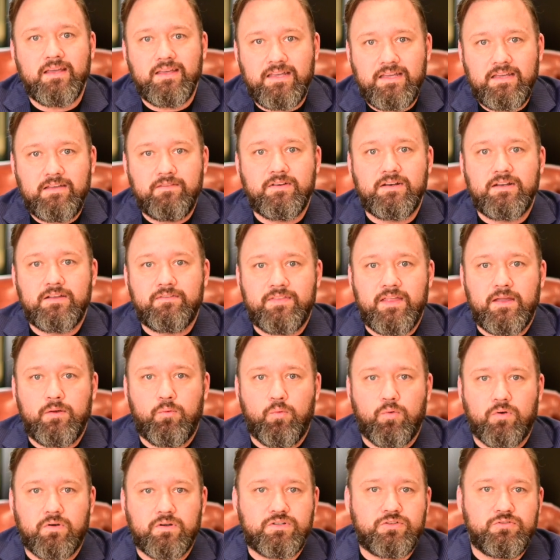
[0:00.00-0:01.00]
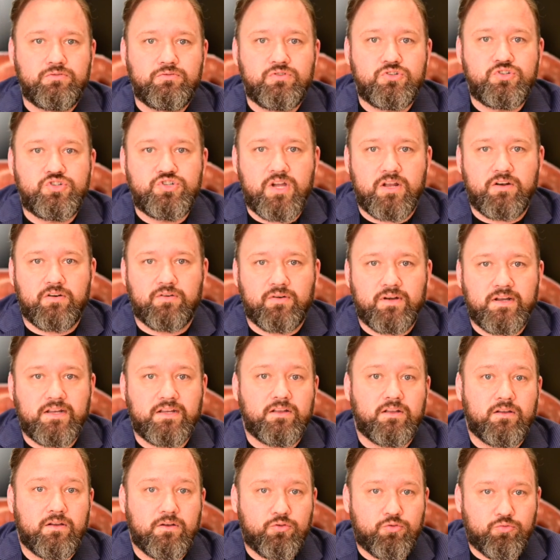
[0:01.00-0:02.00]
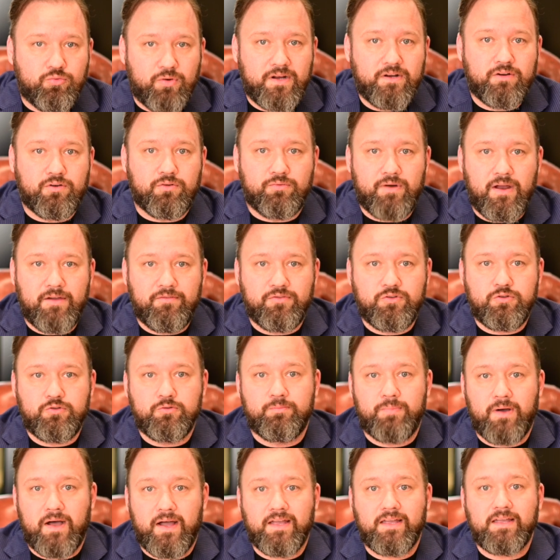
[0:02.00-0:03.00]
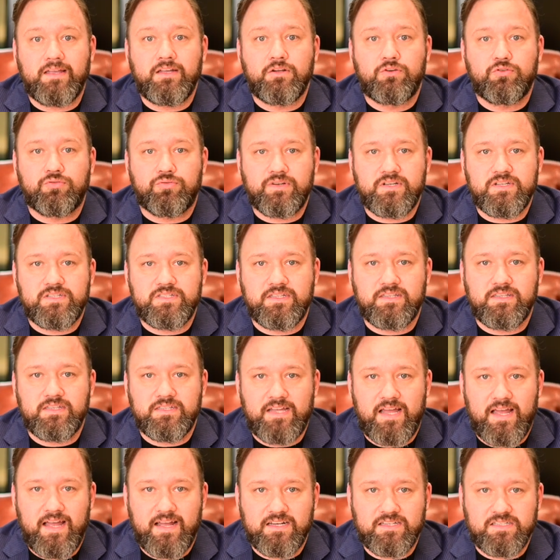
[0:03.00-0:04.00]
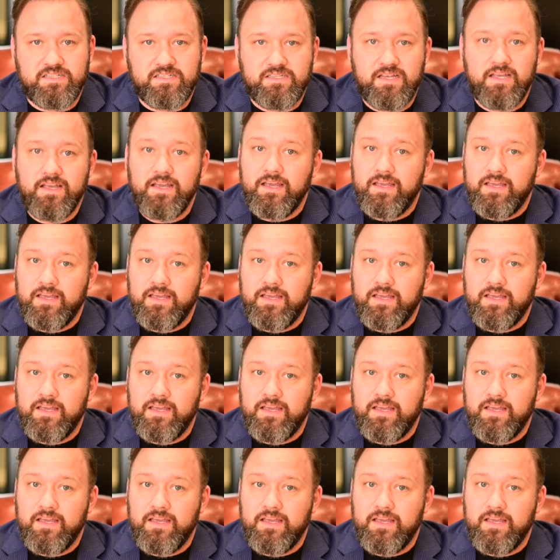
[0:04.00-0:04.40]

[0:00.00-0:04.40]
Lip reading: even if they were to generate greater revenue by increasing the taxes?